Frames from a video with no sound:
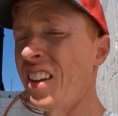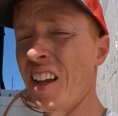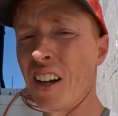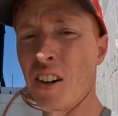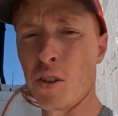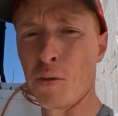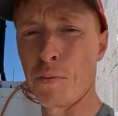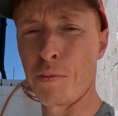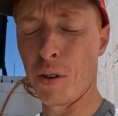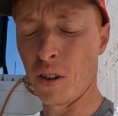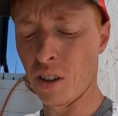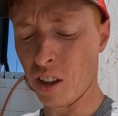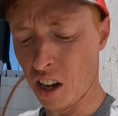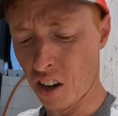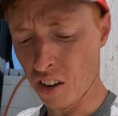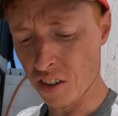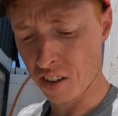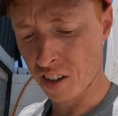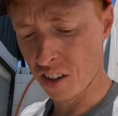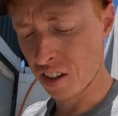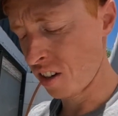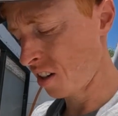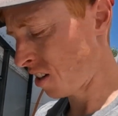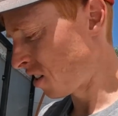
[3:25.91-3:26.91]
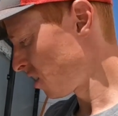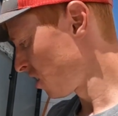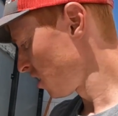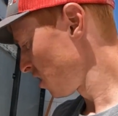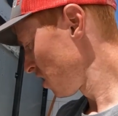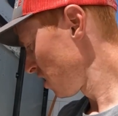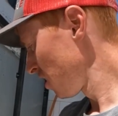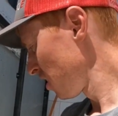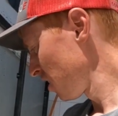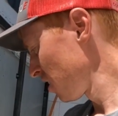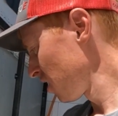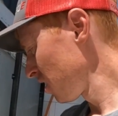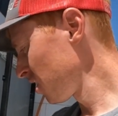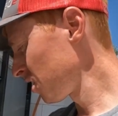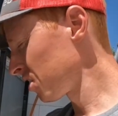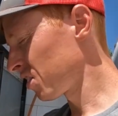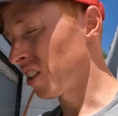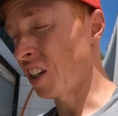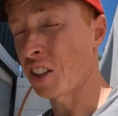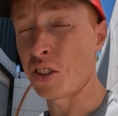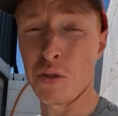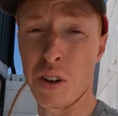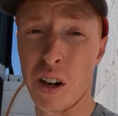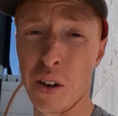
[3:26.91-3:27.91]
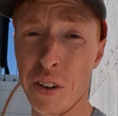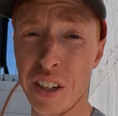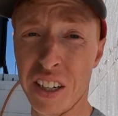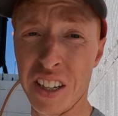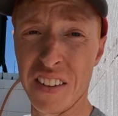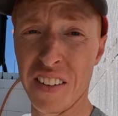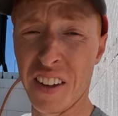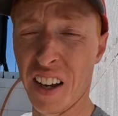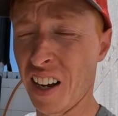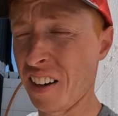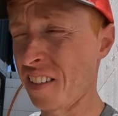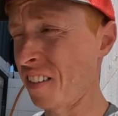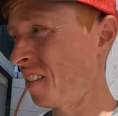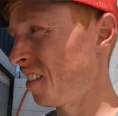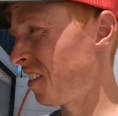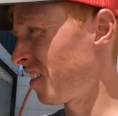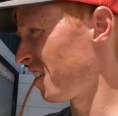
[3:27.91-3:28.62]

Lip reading: they don't pull out. So that's why we did that.